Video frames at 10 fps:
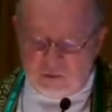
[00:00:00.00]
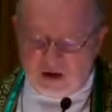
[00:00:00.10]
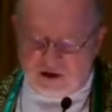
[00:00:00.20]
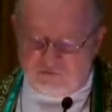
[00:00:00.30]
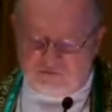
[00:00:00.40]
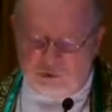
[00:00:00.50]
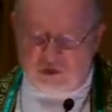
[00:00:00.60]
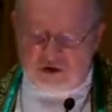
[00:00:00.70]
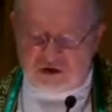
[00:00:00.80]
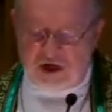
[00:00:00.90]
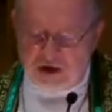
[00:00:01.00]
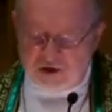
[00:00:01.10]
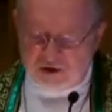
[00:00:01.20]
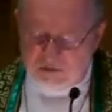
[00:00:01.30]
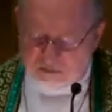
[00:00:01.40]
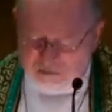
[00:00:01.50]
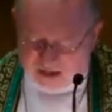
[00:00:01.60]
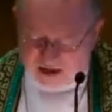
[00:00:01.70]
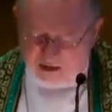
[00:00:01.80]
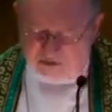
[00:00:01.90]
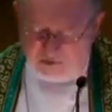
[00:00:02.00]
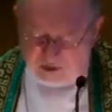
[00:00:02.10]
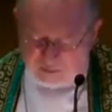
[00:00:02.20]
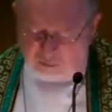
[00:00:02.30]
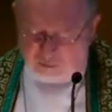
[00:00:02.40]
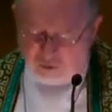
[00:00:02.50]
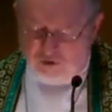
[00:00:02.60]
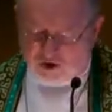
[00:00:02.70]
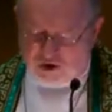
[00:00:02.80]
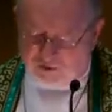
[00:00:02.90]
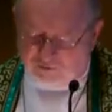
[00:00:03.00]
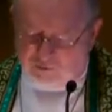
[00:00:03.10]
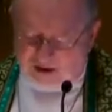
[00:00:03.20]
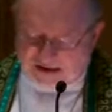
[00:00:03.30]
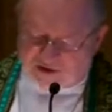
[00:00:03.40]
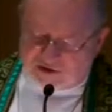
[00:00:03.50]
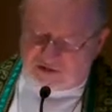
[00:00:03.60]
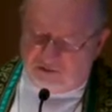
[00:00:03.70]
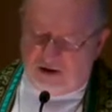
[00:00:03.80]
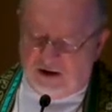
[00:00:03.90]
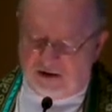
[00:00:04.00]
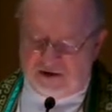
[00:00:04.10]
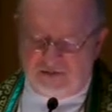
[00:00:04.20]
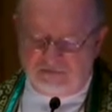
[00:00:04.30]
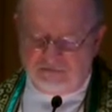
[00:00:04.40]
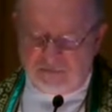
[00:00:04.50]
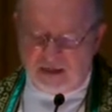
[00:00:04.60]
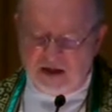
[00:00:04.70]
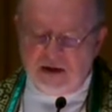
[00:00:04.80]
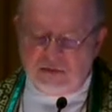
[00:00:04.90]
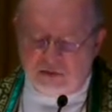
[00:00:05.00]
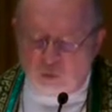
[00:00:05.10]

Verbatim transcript: We are forced to bear the reproach of Christ's cross the